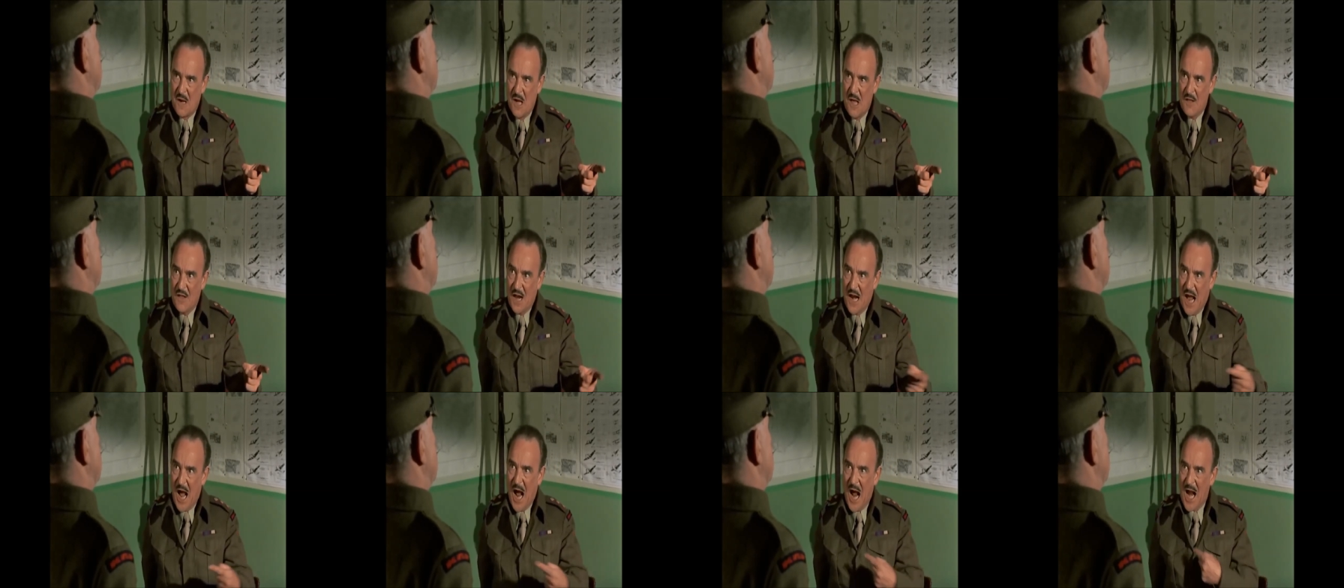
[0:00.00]

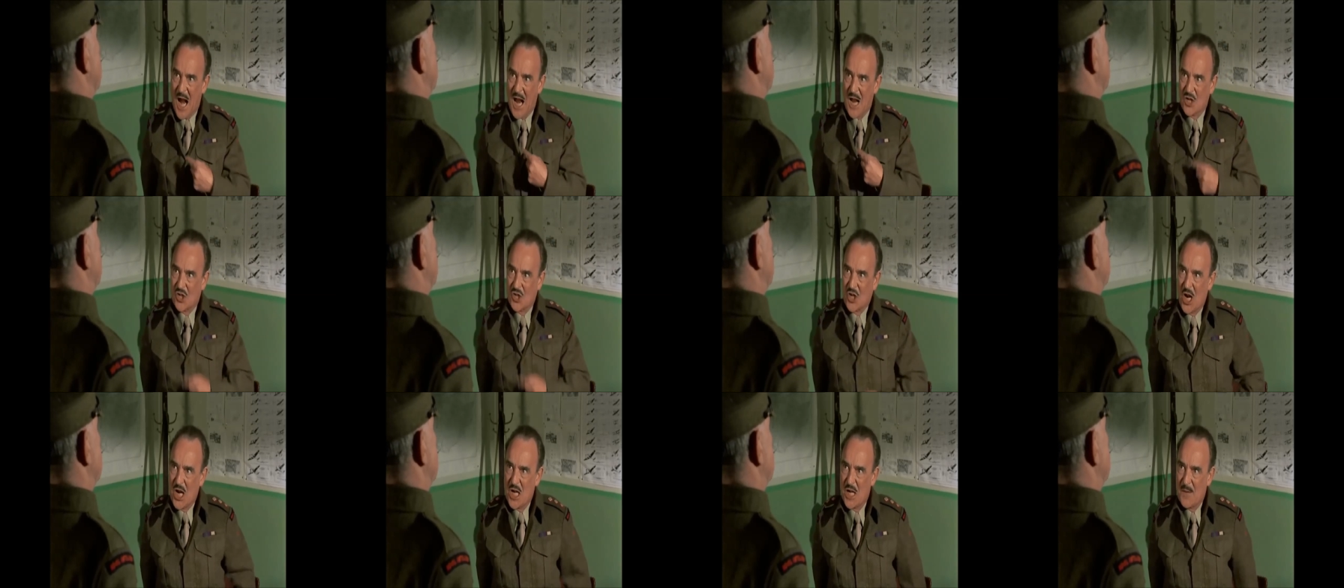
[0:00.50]
that I
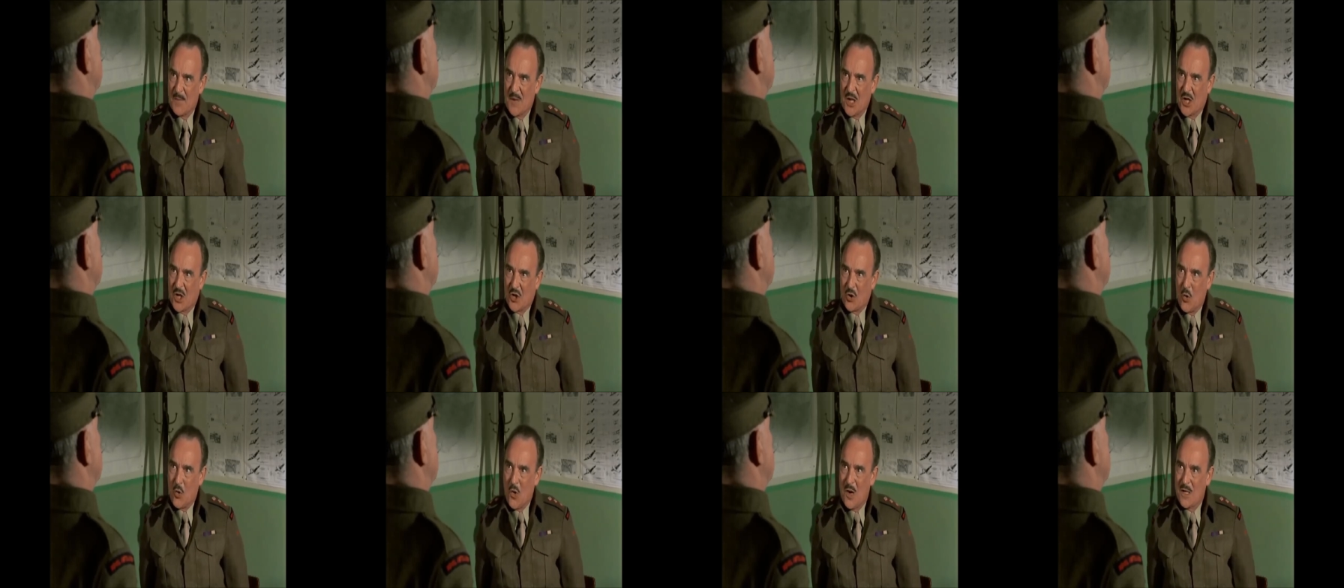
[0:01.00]
intend to be
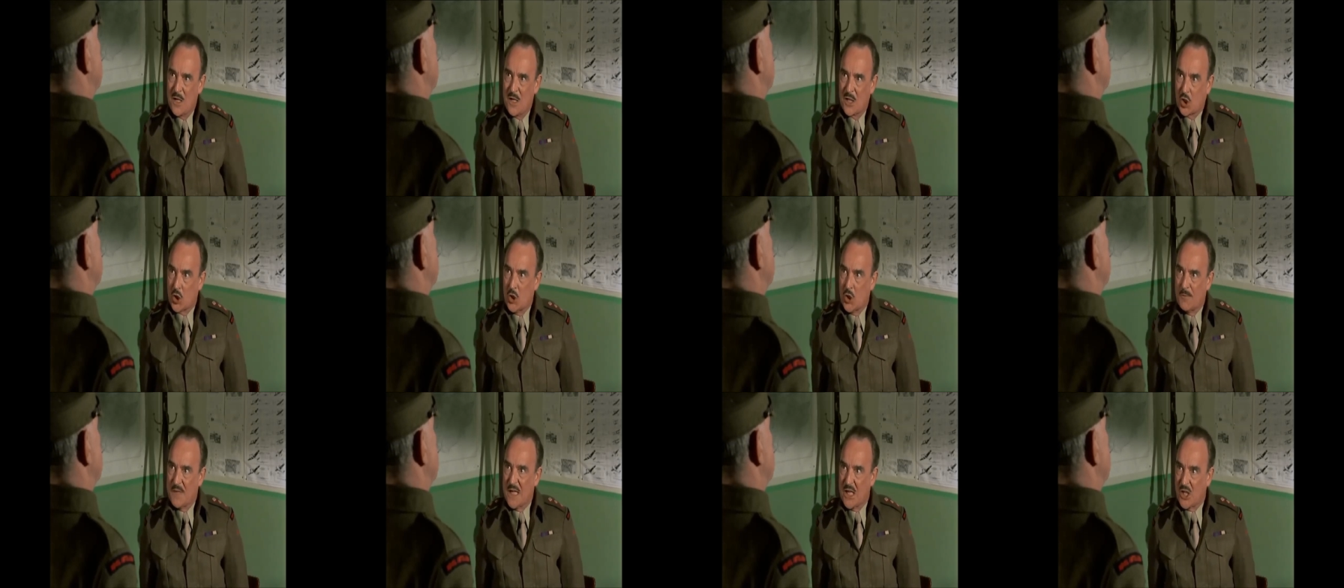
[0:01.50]
cruel
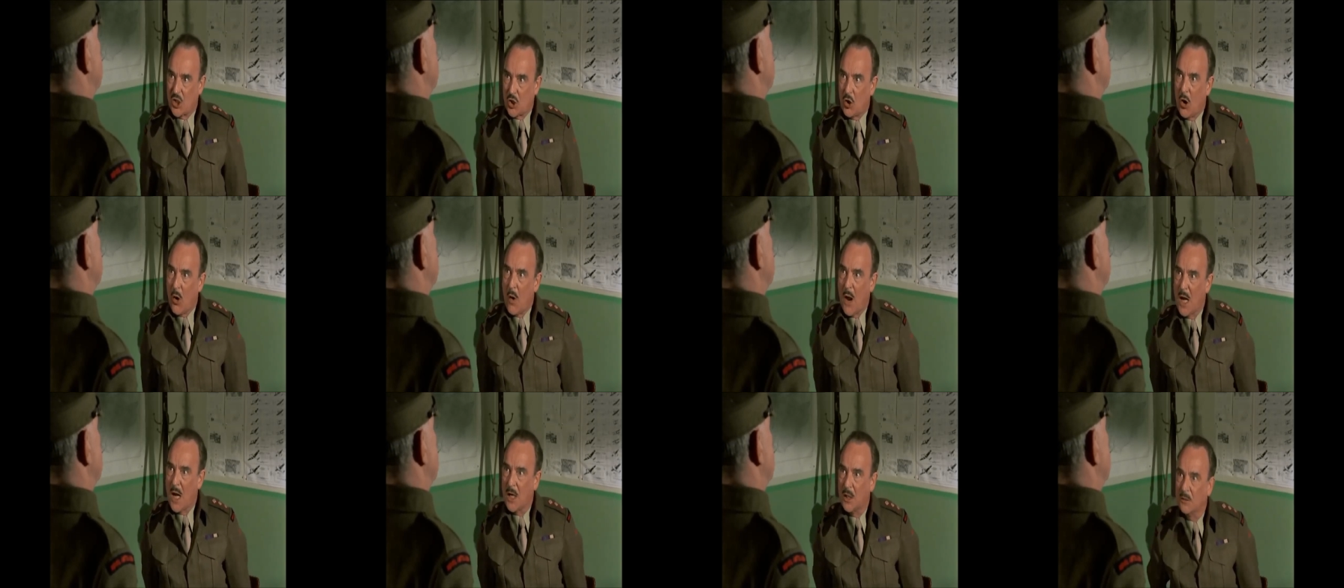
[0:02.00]
to be
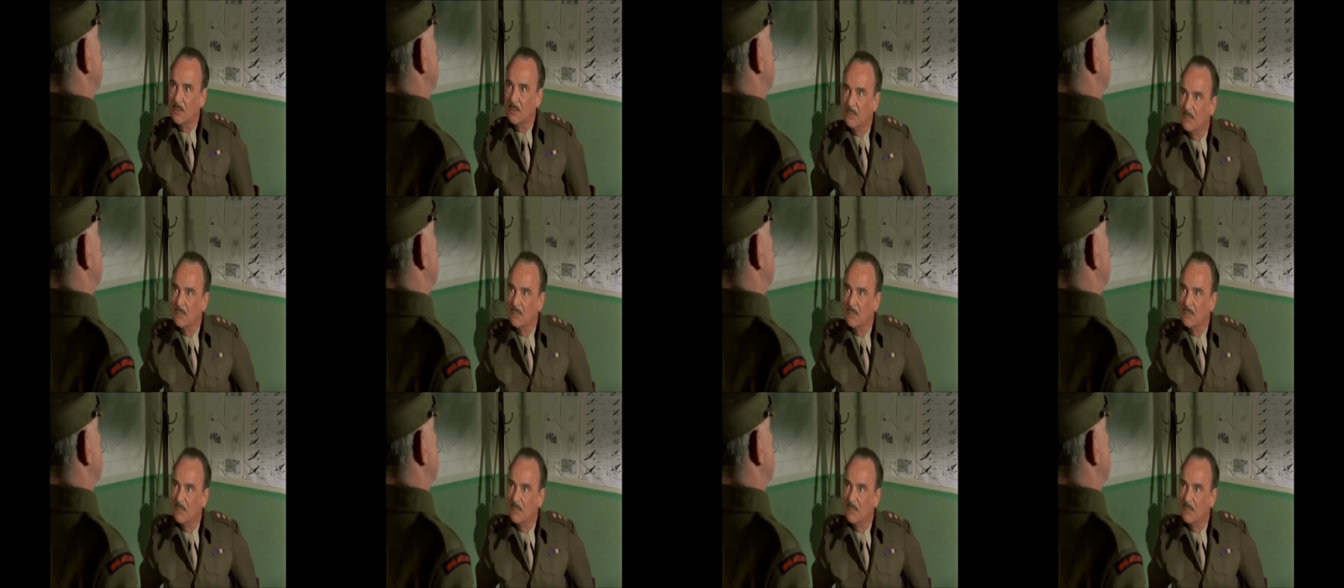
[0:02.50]
cruel.